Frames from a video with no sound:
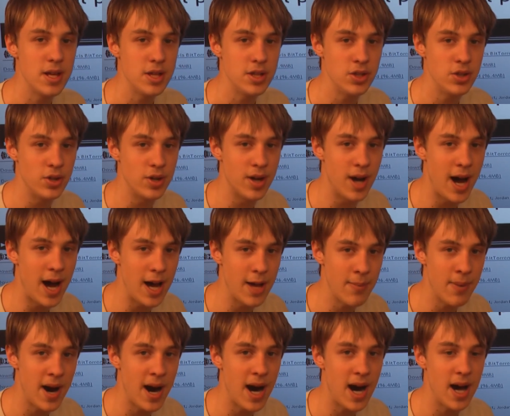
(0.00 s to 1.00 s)
your
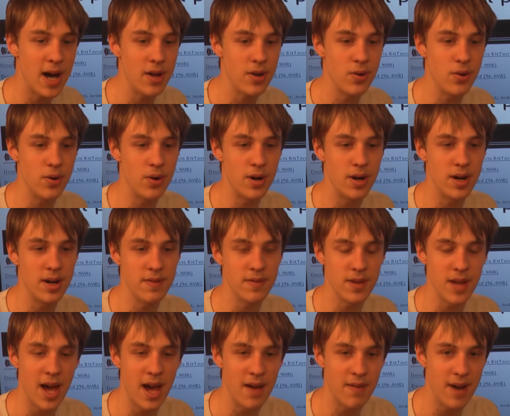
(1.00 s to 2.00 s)
iPod, or if
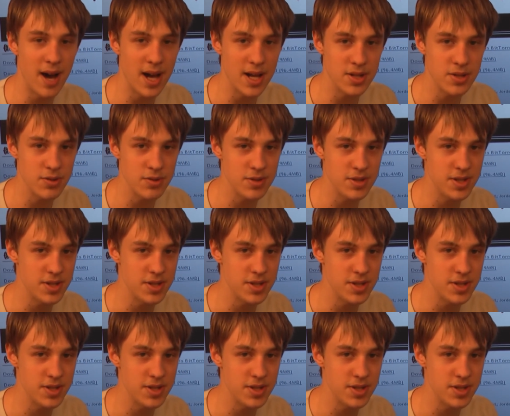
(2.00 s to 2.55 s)
you have iTunes